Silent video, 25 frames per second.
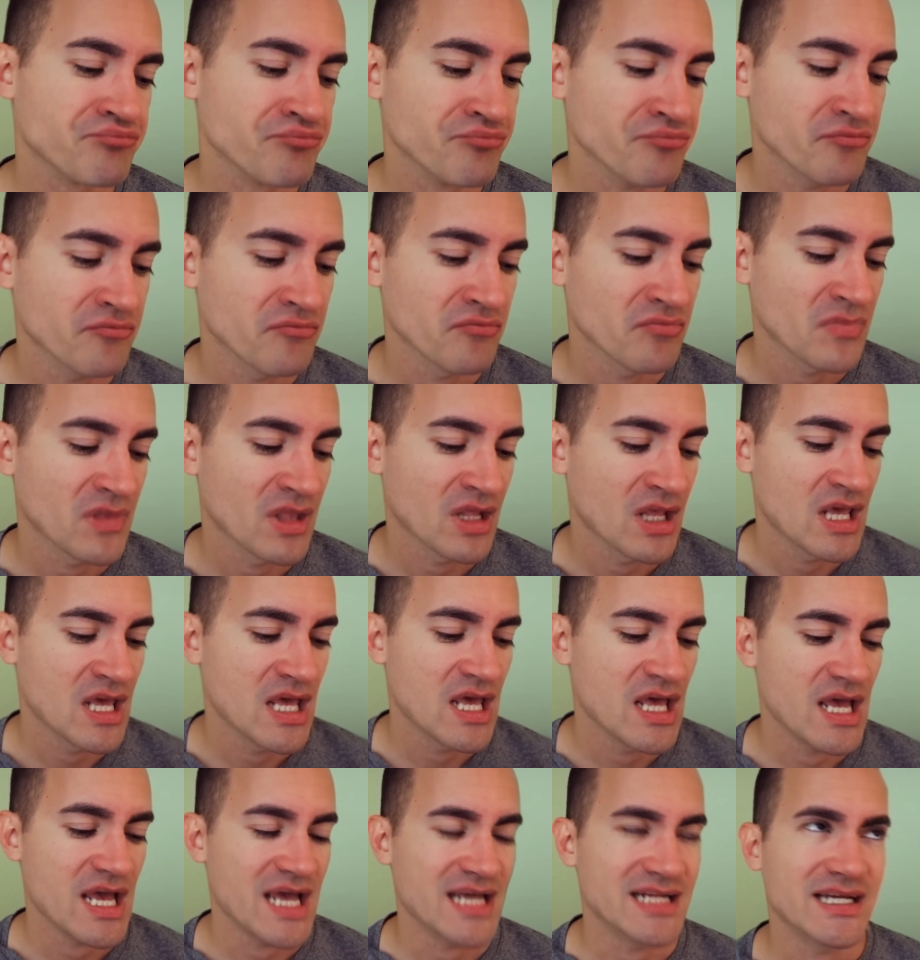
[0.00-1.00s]

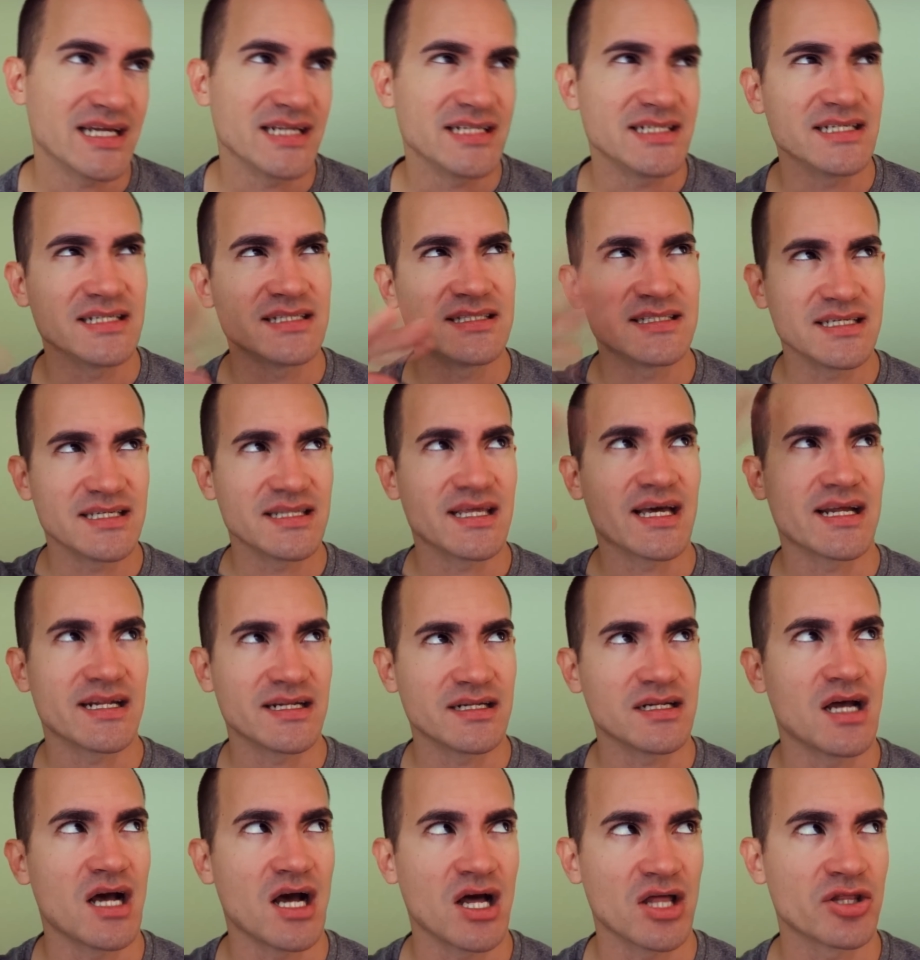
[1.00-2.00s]
And I did see
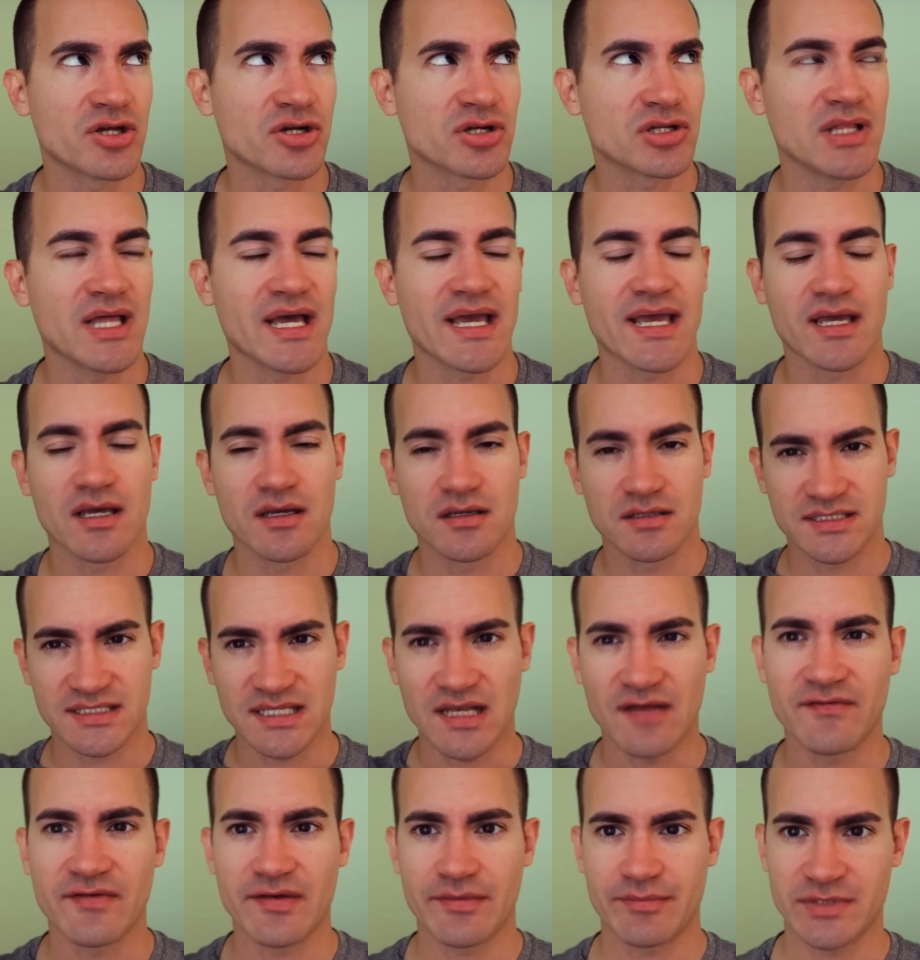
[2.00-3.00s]
that in other, like,
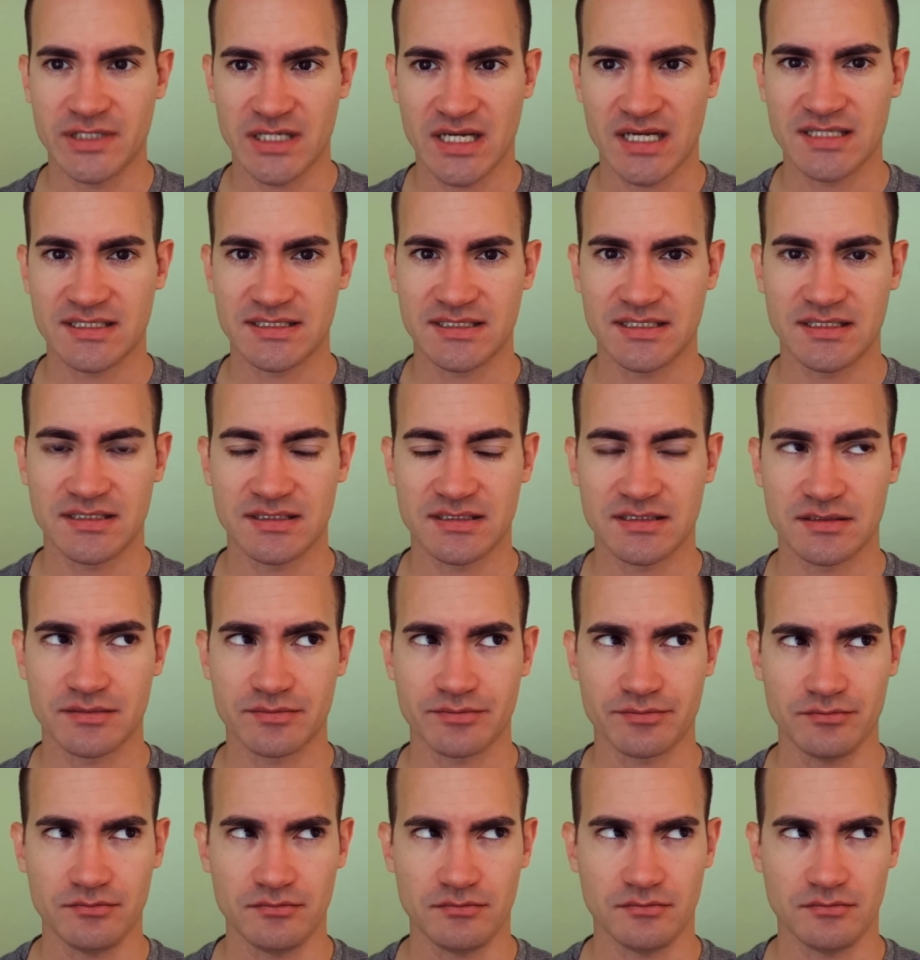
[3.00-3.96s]
self-hypnosis,